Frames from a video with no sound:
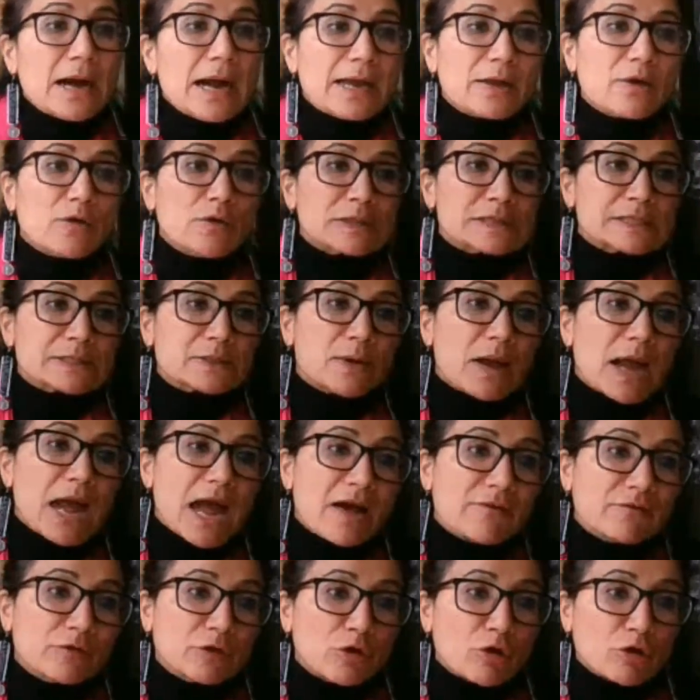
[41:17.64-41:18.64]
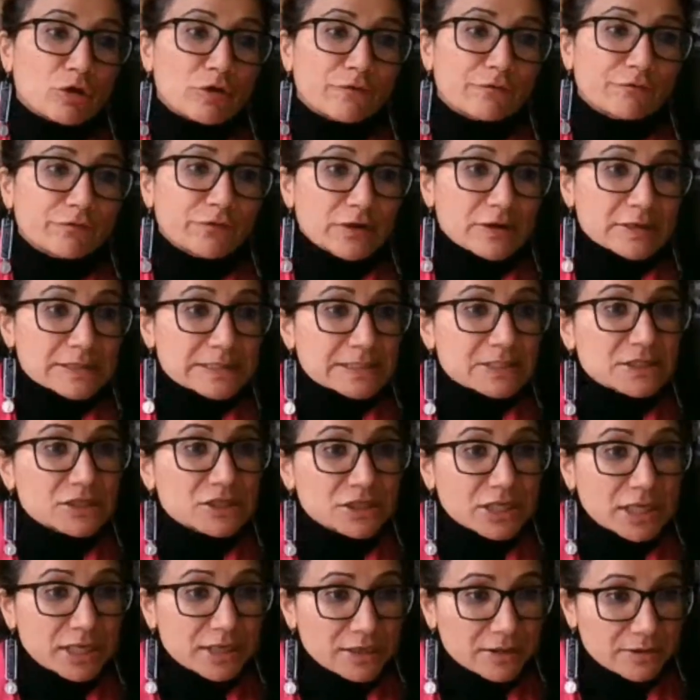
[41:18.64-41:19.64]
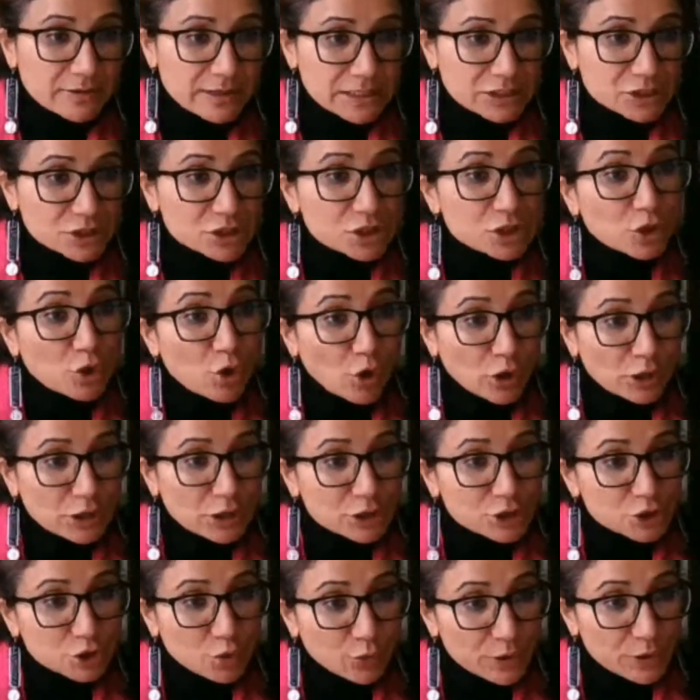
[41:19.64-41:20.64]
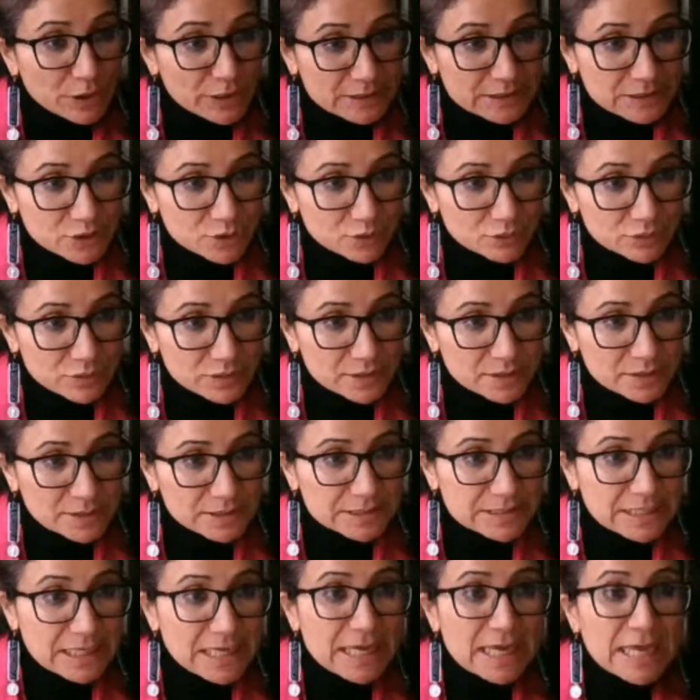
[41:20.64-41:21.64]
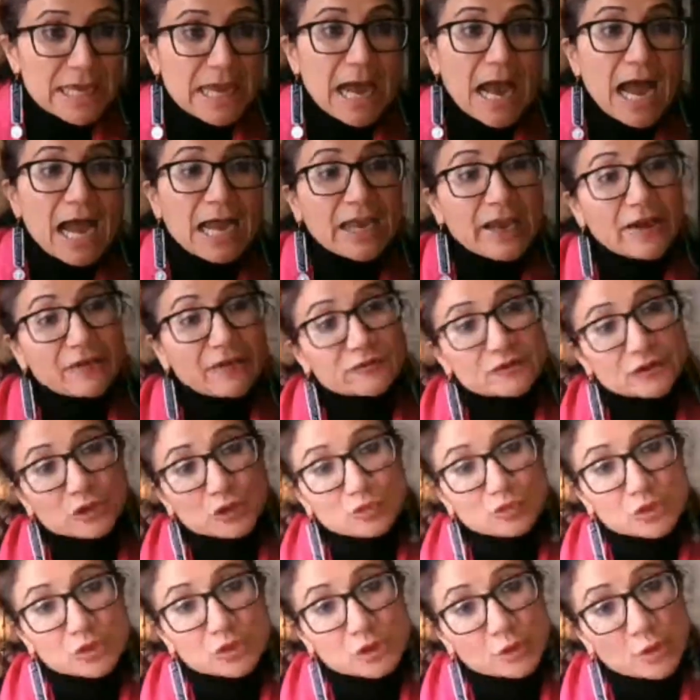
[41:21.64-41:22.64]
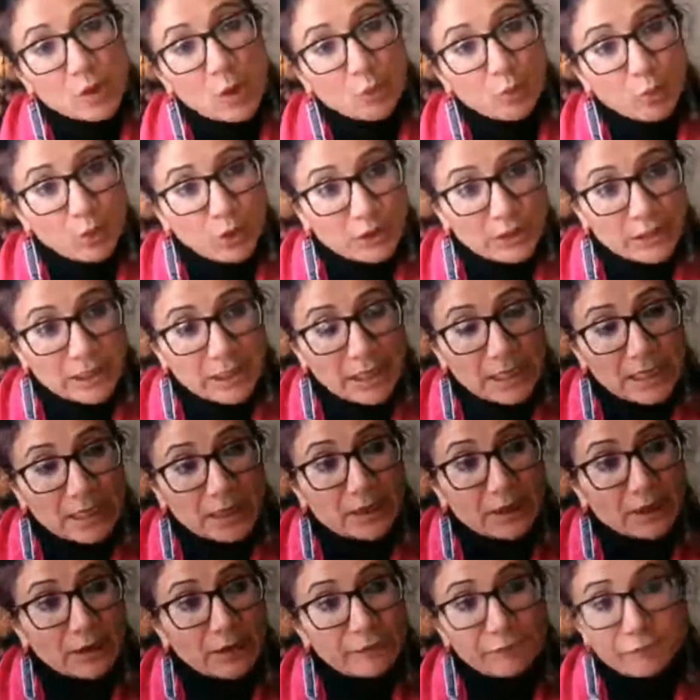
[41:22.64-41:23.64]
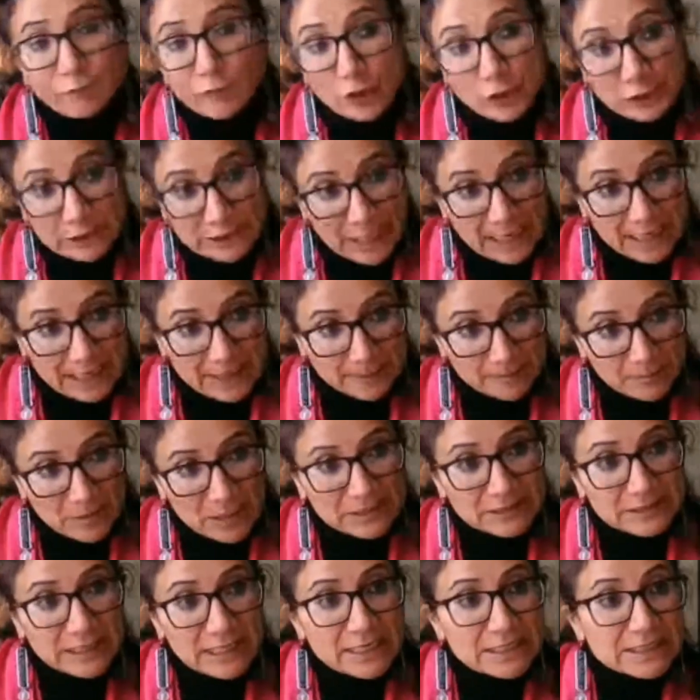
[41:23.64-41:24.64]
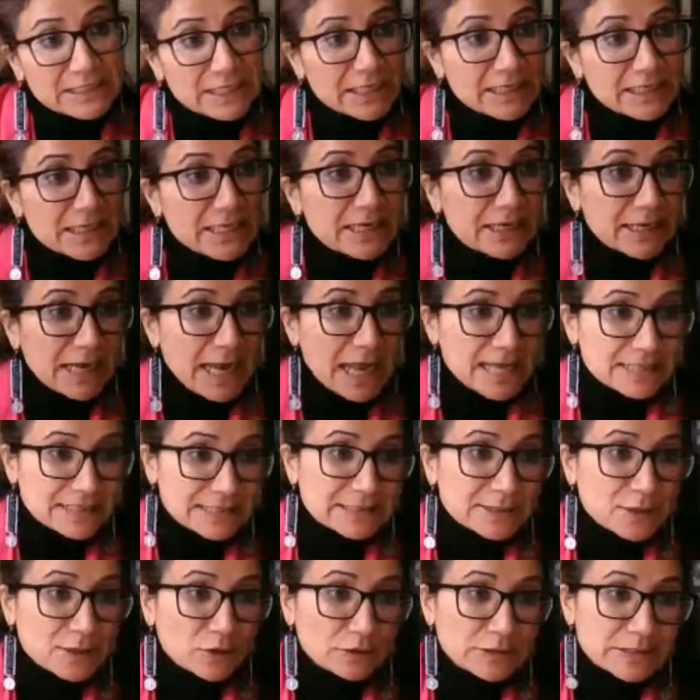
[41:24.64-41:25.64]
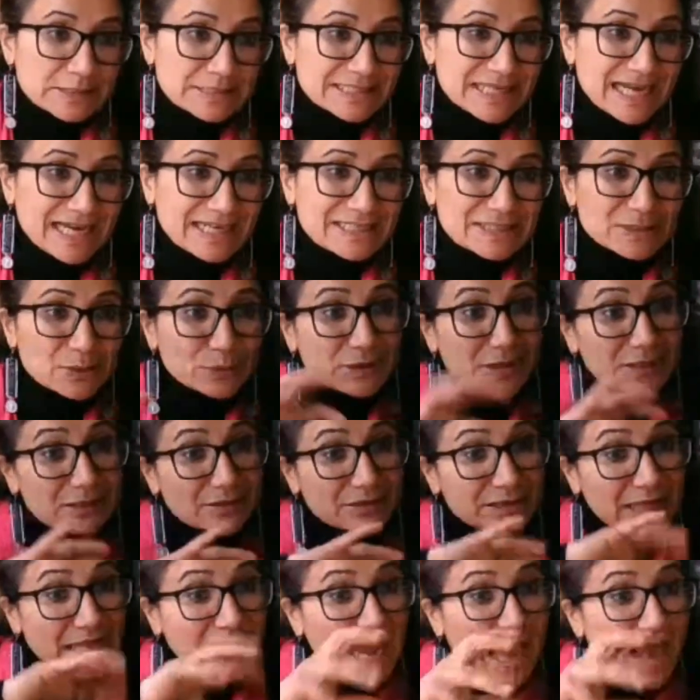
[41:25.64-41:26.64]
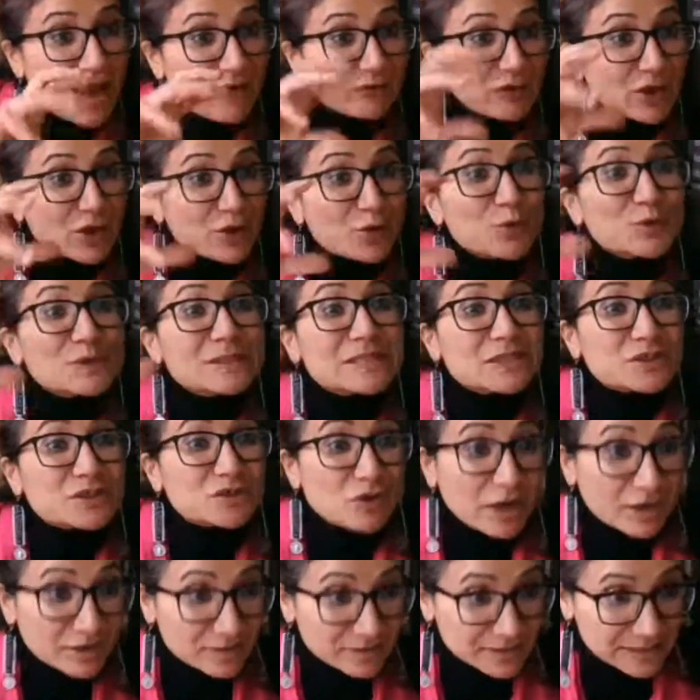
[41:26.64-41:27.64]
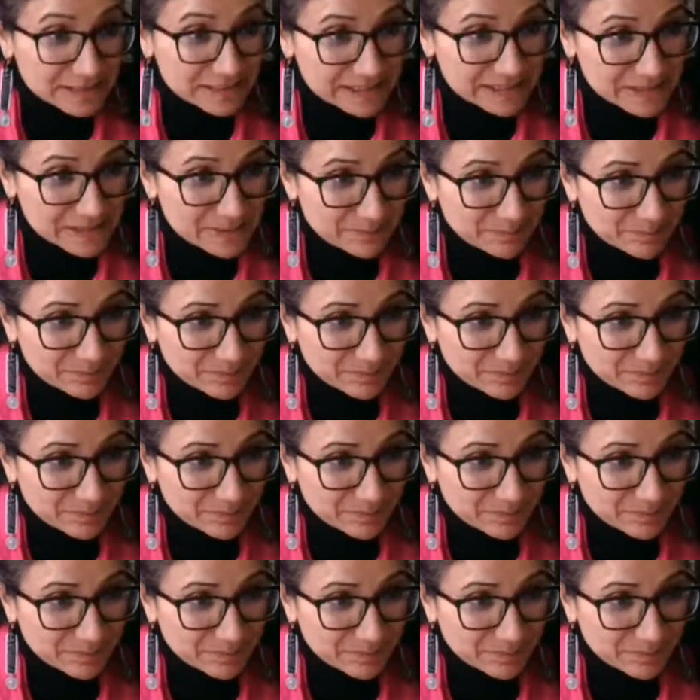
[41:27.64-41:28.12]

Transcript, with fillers: i also have a lot of first generation college going students i have students who are working uh, full time and then taking classes on the side so they have their own struggles